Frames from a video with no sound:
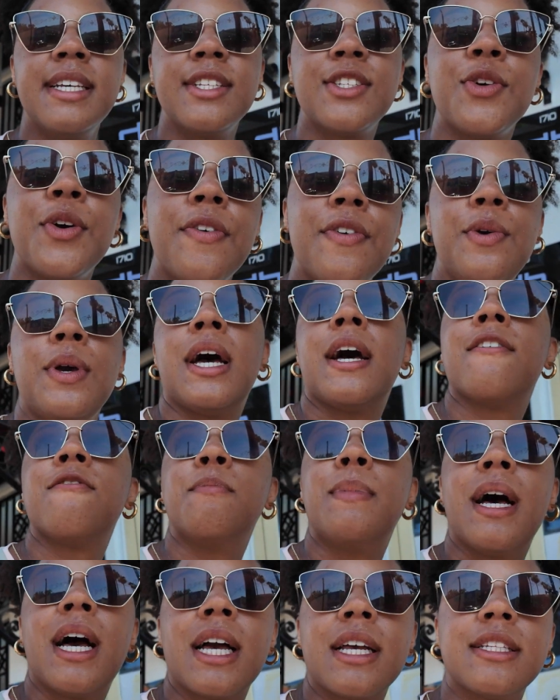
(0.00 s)
So if you
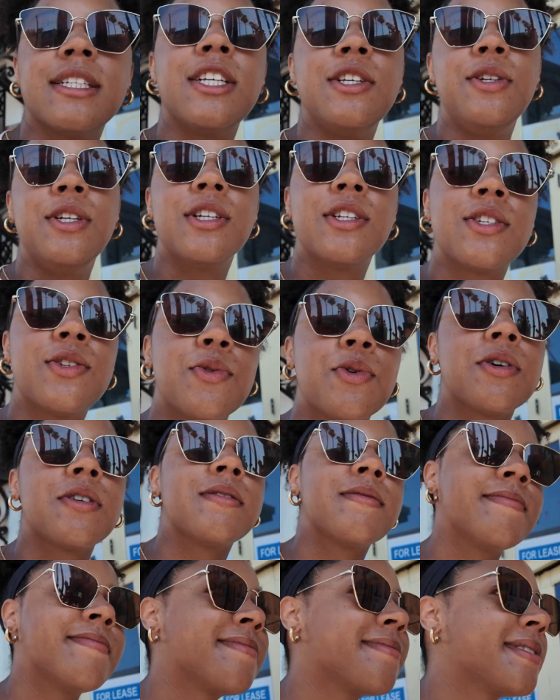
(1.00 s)
have bags that you need to
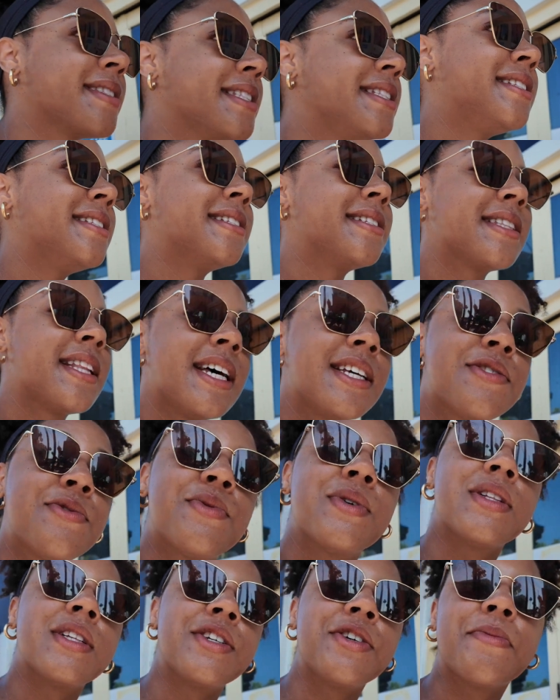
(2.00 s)
store,
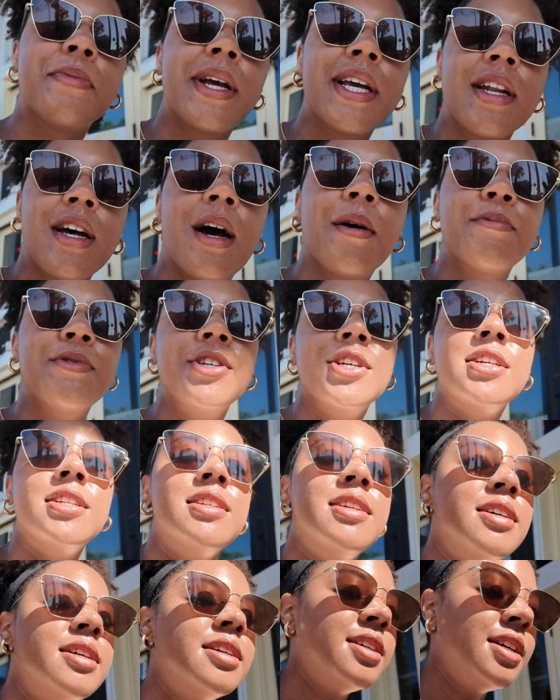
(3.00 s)
that's really your main
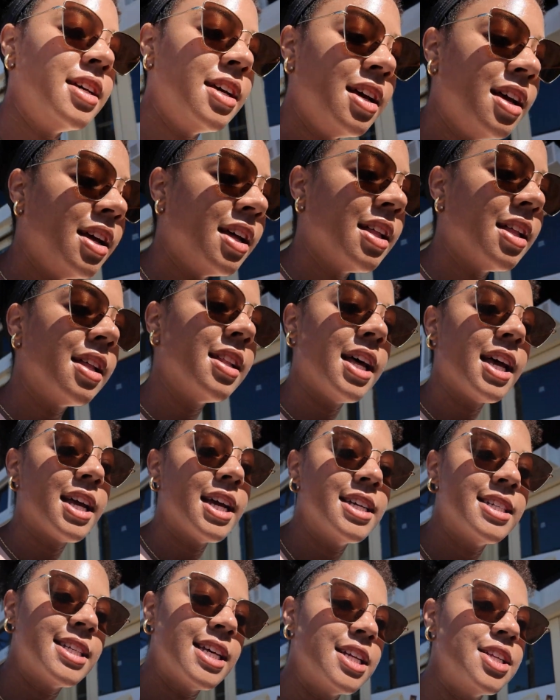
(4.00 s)
option. But
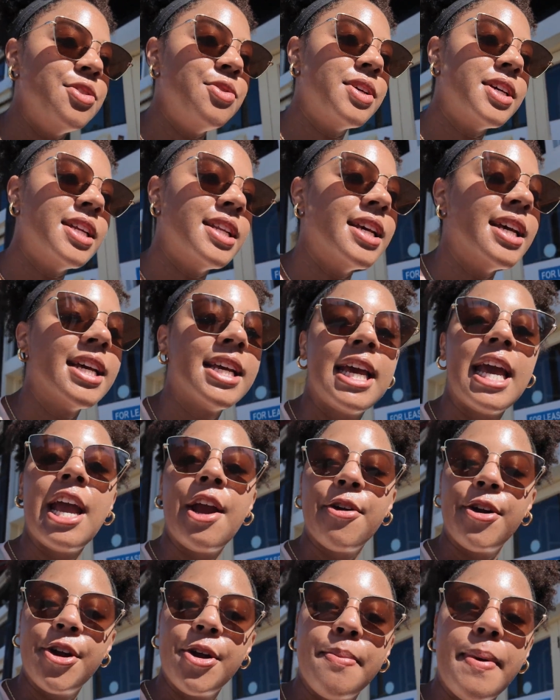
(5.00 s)
like I said, you can
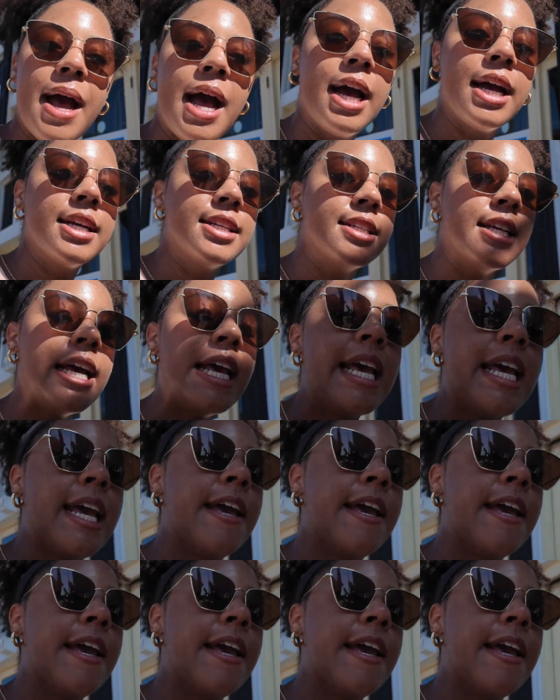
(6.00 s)
carry your bags.